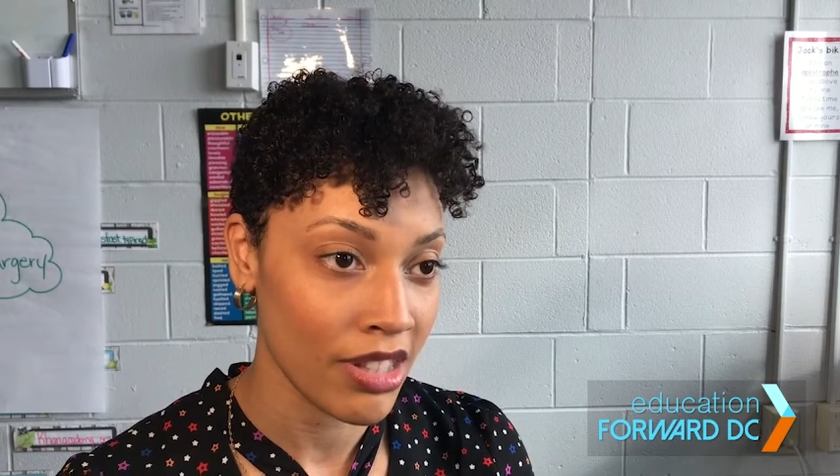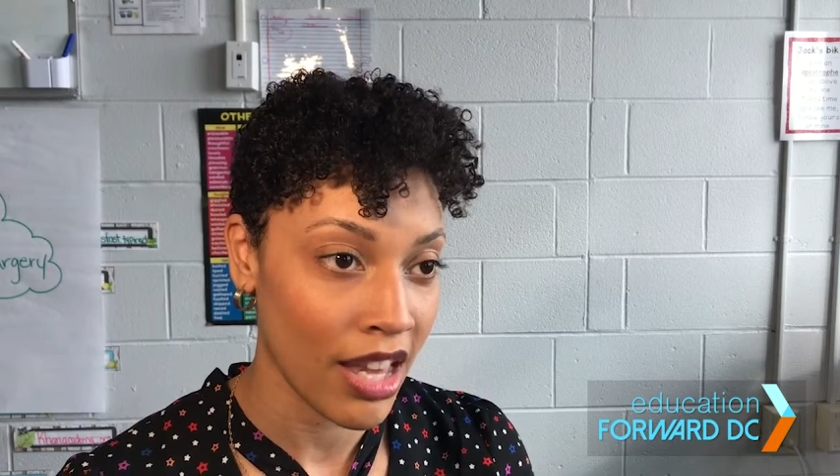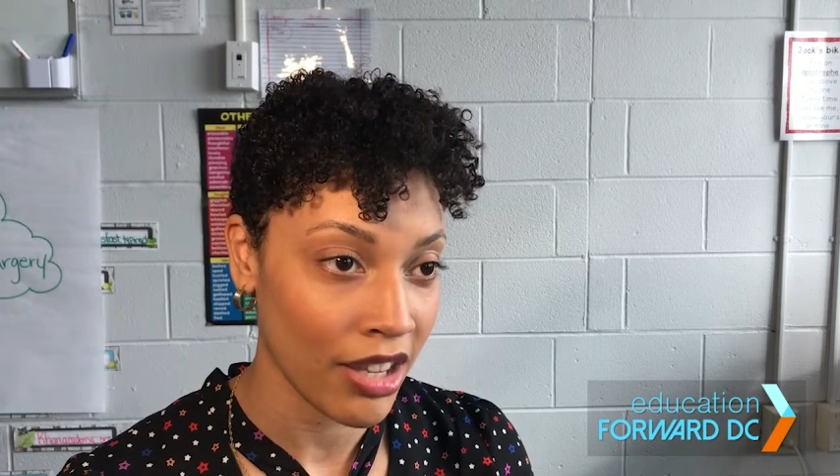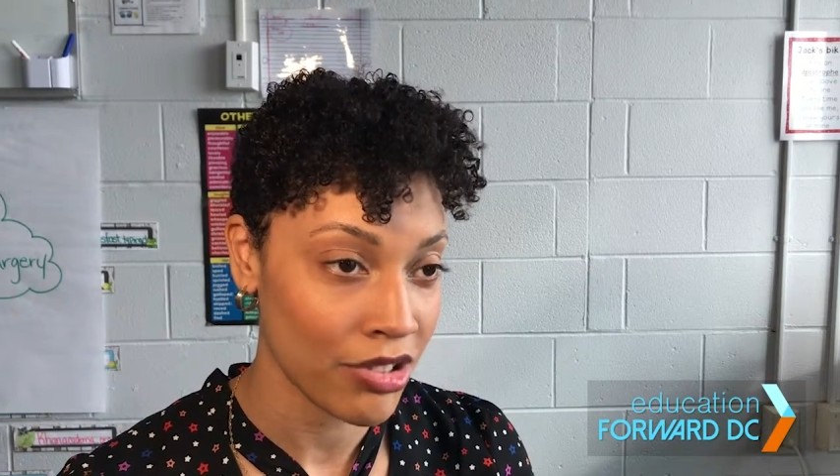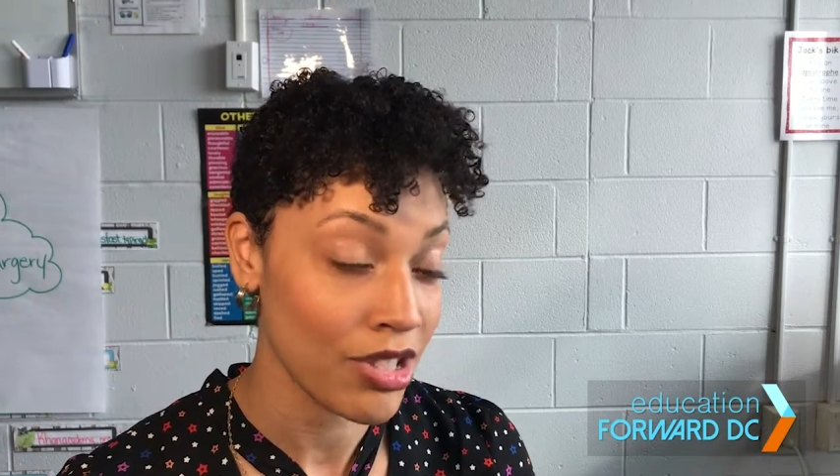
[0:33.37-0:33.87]

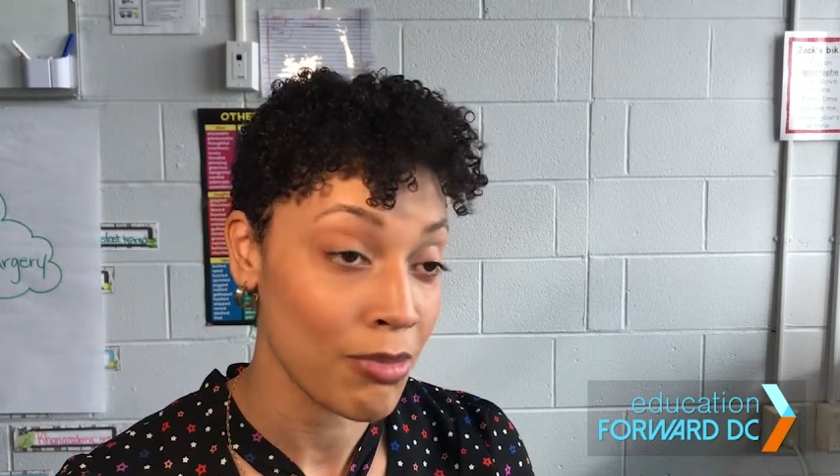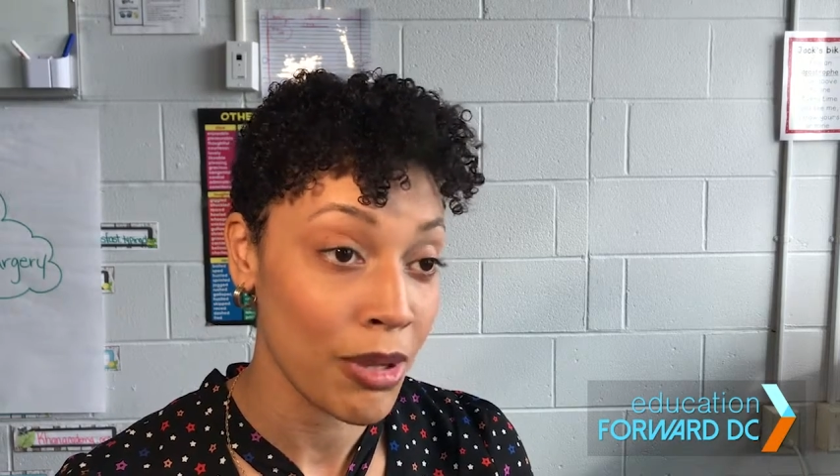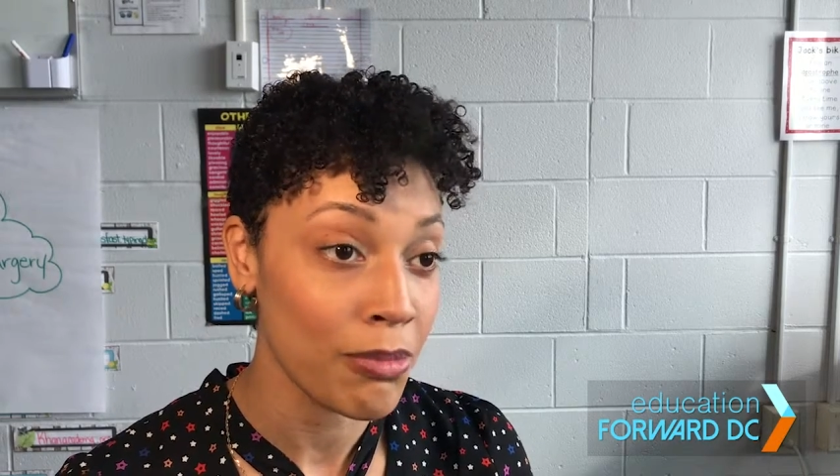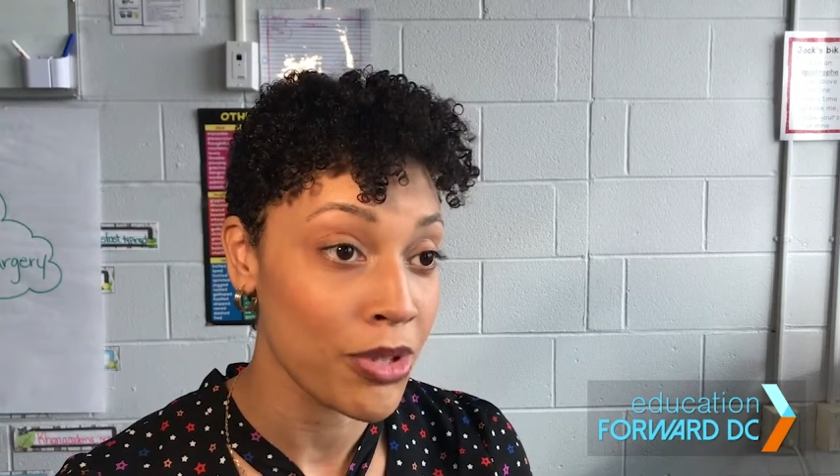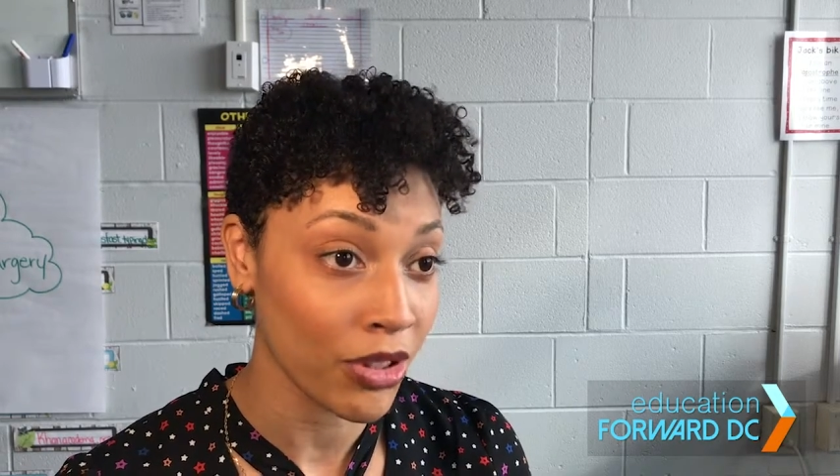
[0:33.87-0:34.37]
actions be
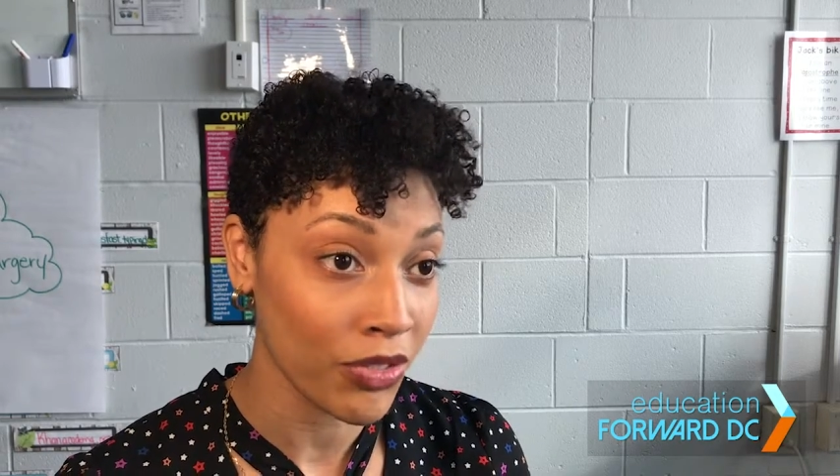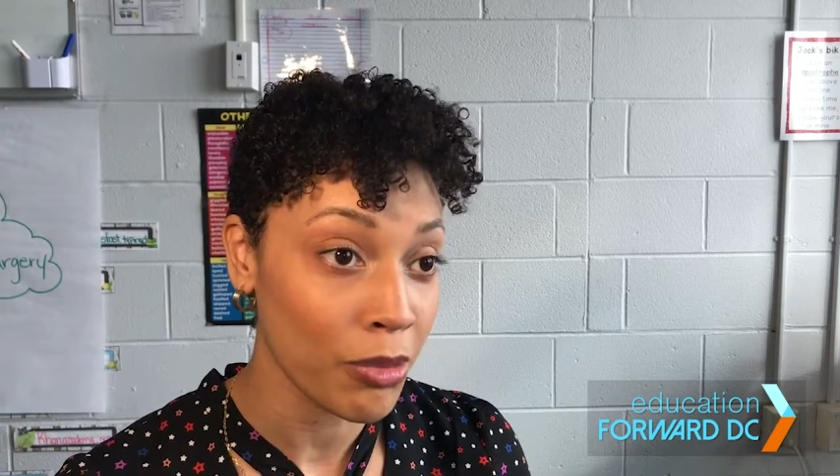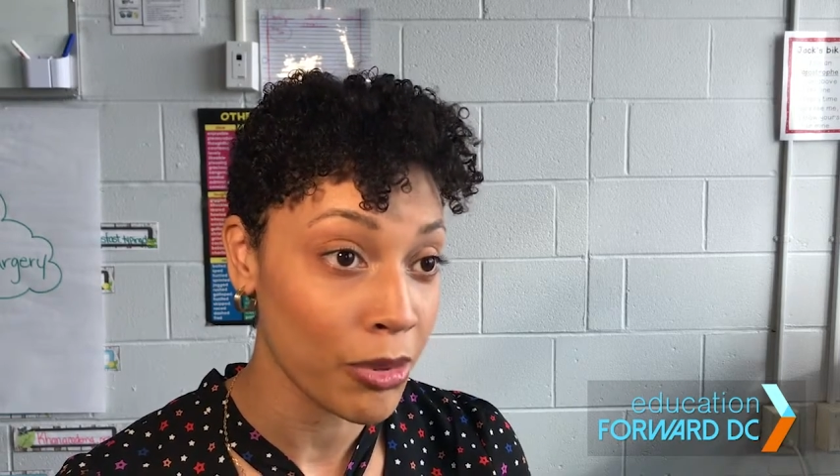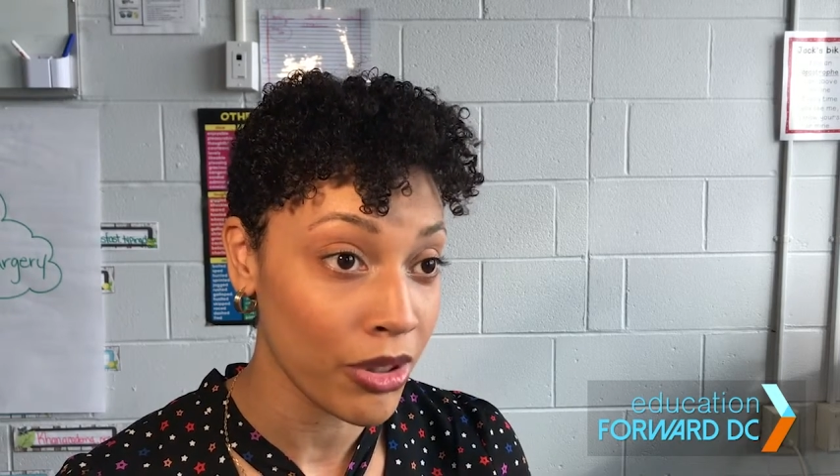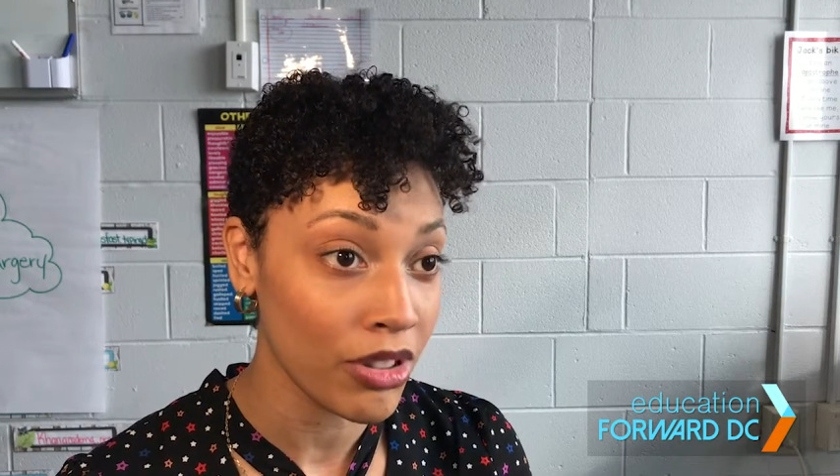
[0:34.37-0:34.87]

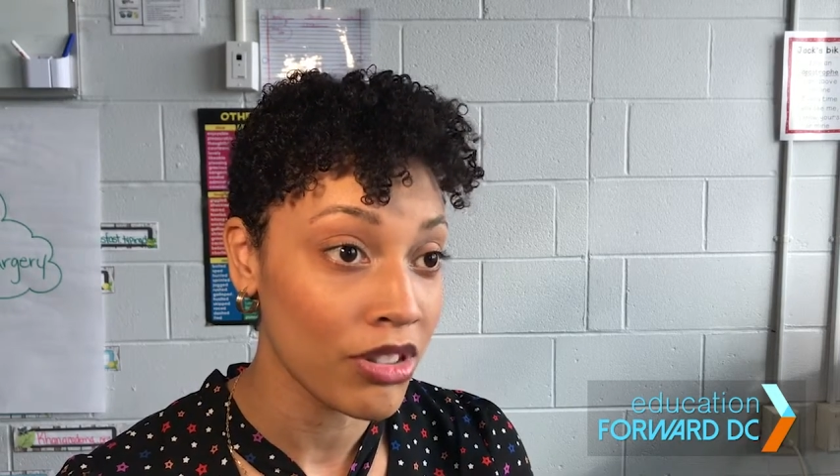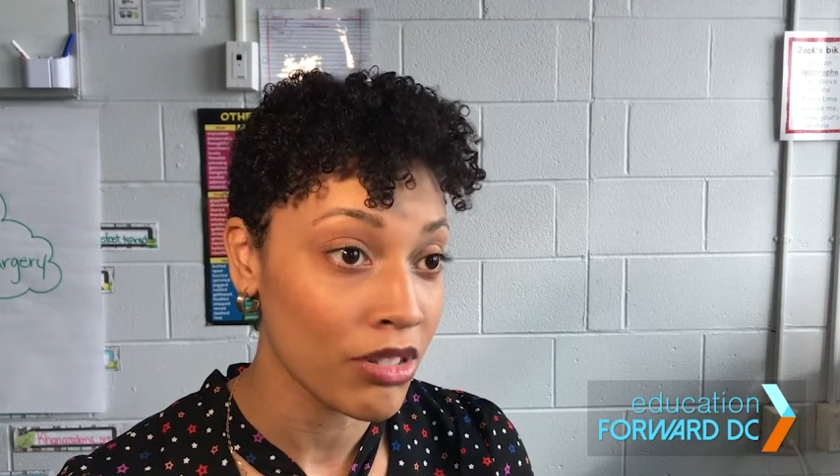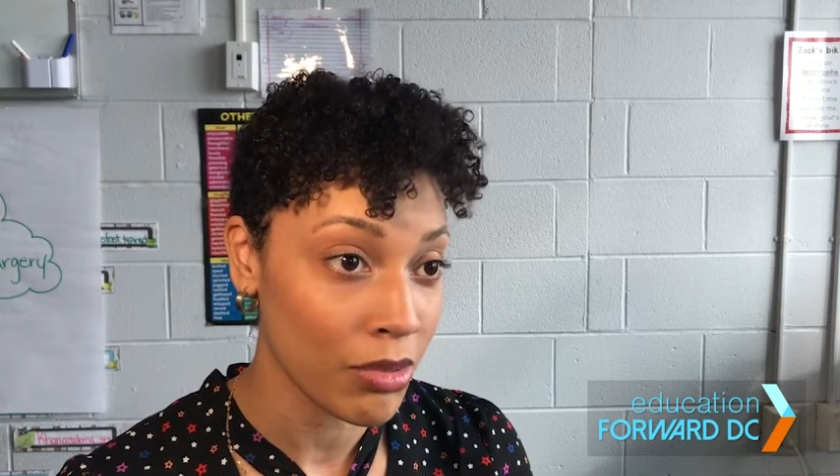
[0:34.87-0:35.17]
observable